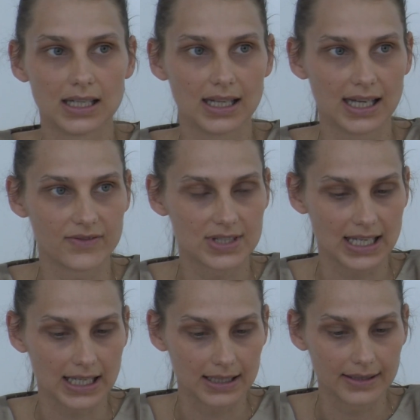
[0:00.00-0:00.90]
life
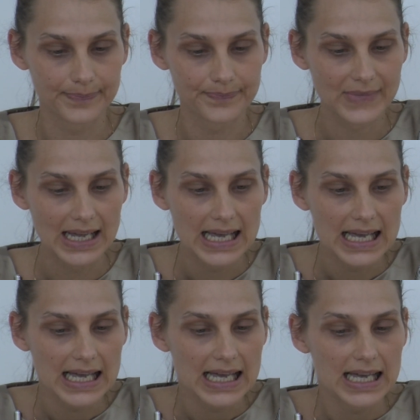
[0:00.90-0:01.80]
cycle.
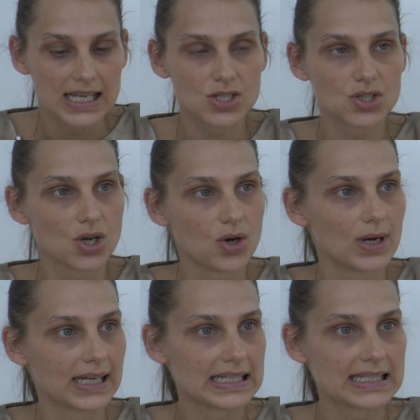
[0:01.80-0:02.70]
So I
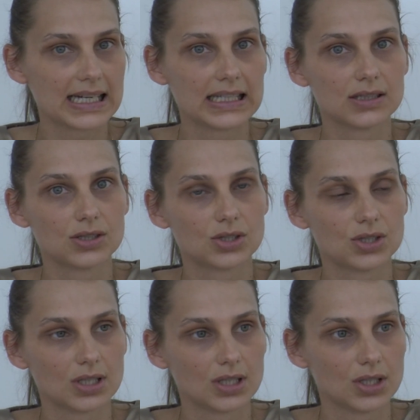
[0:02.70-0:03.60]
decided
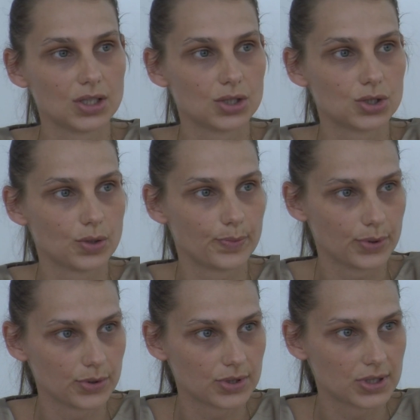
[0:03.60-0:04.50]
to
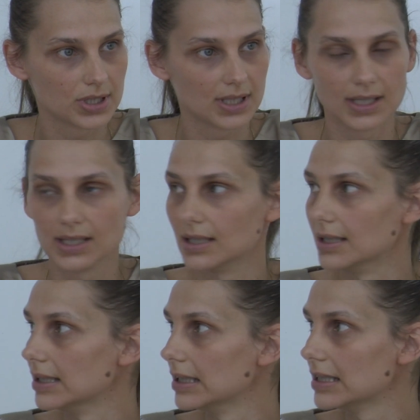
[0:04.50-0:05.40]
put
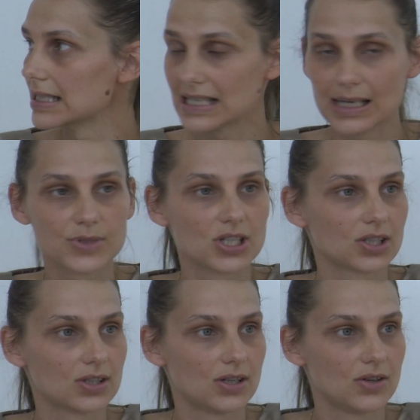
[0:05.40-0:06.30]
the
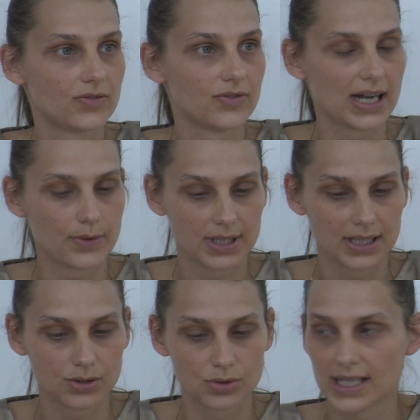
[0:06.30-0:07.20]
subject of our
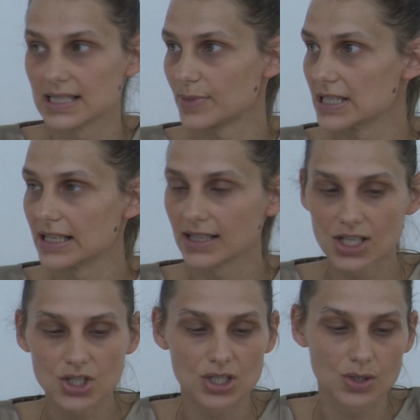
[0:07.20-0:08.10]
today's
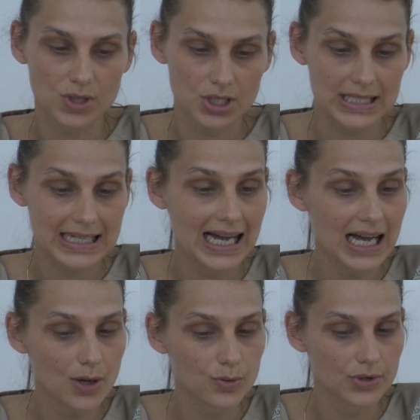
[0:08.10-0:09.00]
presentation, which is
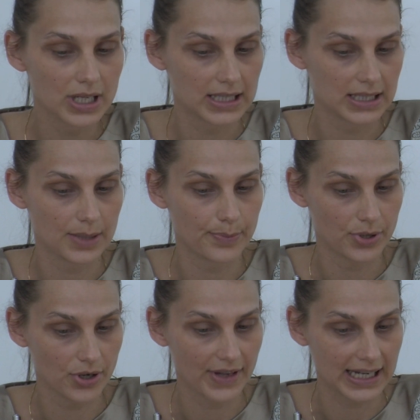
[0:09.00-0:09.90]
how green the
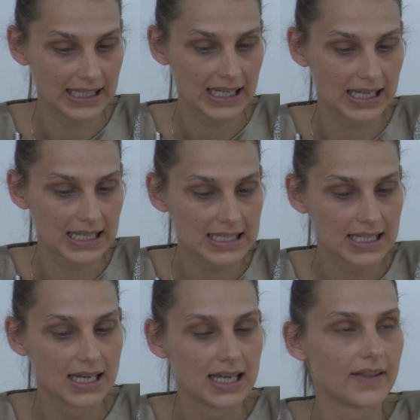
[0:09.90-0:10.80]
product is,
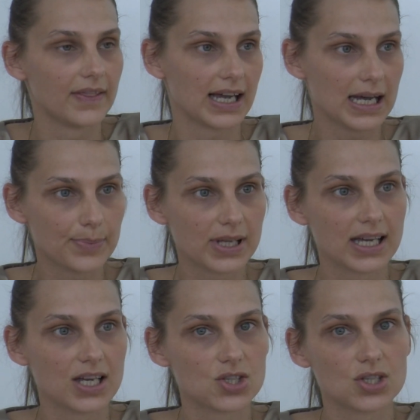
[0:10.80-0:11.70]
the
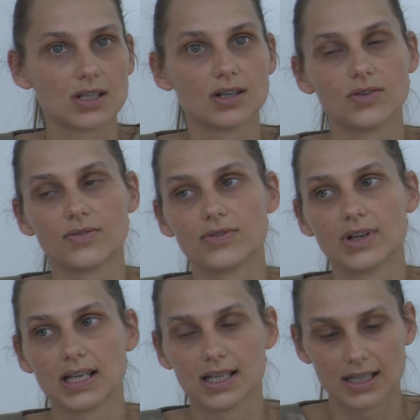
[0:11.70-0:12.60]
application of
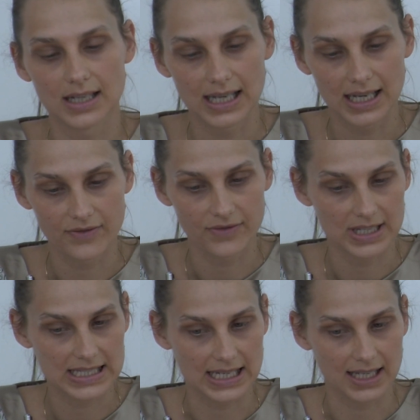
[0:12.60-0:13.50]
life
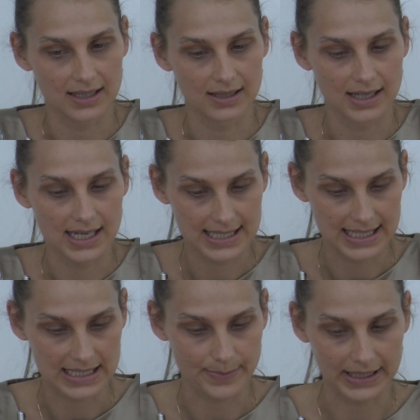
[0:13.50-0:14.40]
cycle
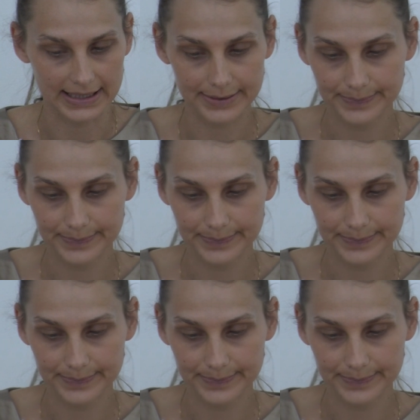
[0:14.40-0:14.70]
assessment.